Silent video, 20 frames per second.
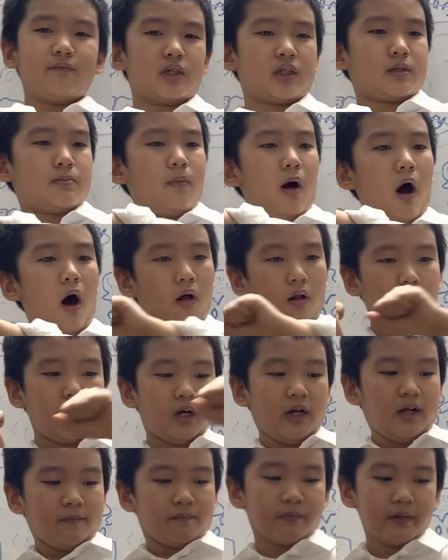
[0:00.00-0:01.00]
was small,
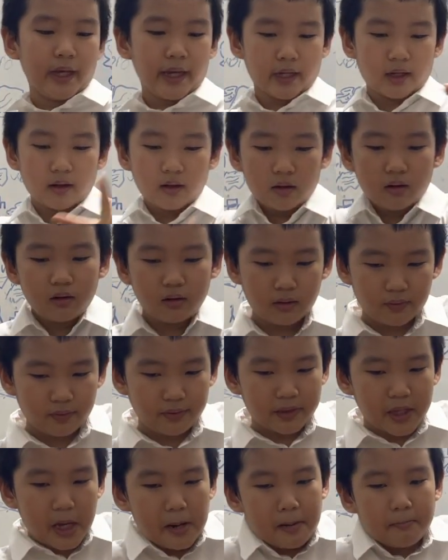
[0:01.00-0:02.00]
they
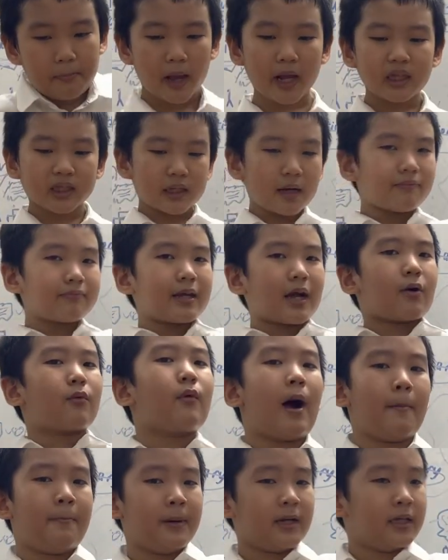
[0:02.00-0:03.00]
picked up their
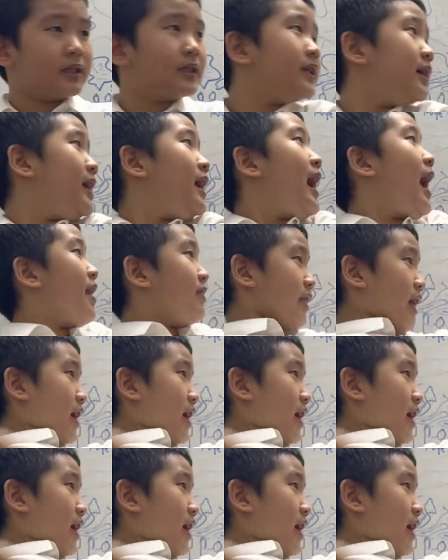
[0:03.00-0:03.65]
weapons and